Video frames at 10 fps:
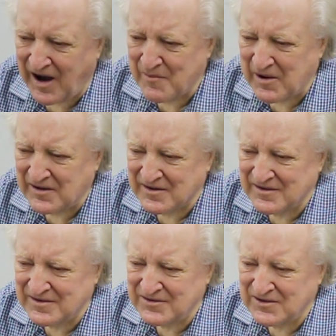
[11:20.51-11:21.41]
I
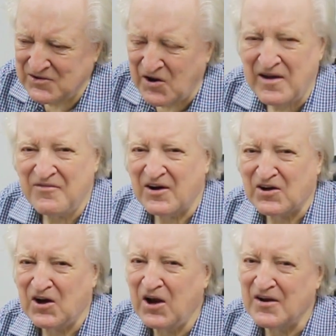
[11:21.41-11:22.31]
mean, not even a
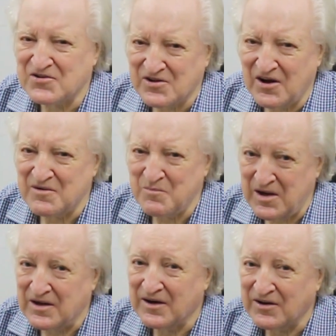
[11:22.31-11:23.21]
klutz like
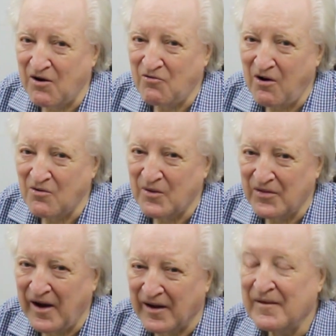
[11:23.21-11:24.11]
me can go wrong
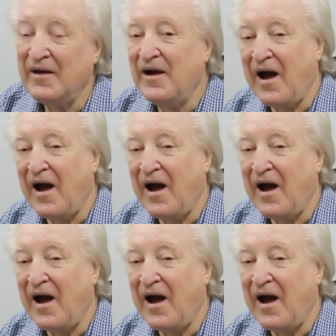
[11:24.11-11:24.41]
with that.